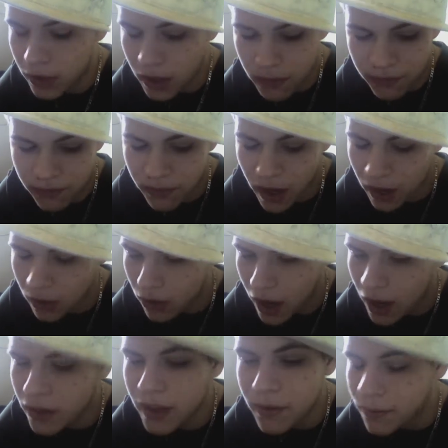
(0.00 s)
I don't know
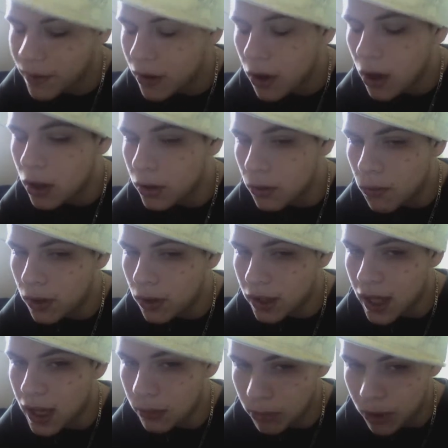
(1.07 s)
how they fit it all into one
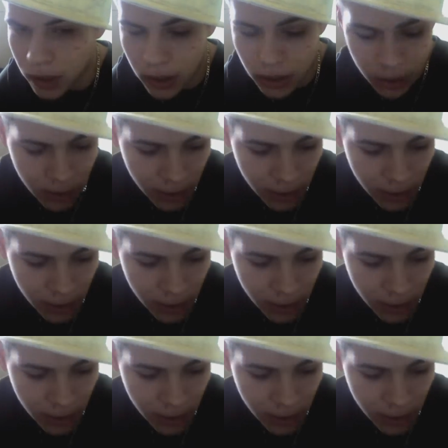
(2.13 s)
game, but